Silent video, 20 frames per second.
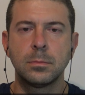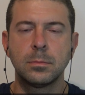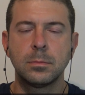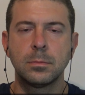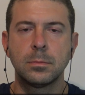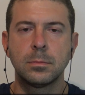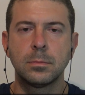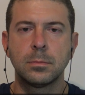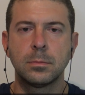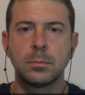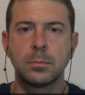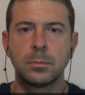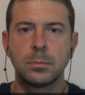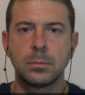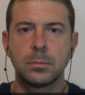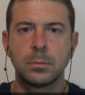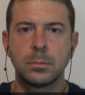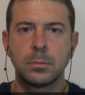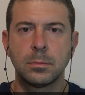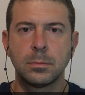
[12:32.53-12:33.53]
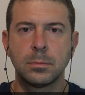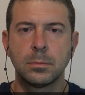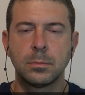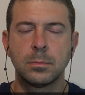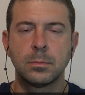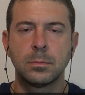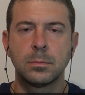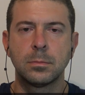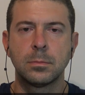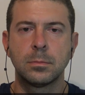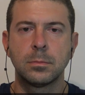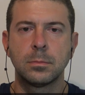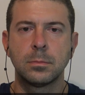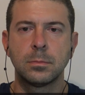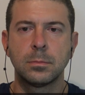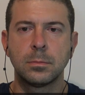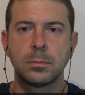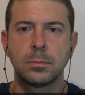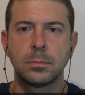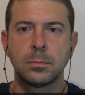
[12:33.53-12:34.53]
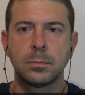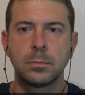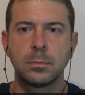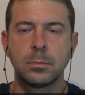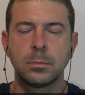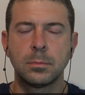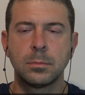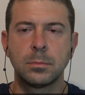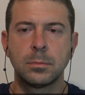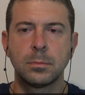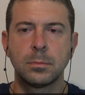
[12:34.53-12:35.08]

The person shown says nothing.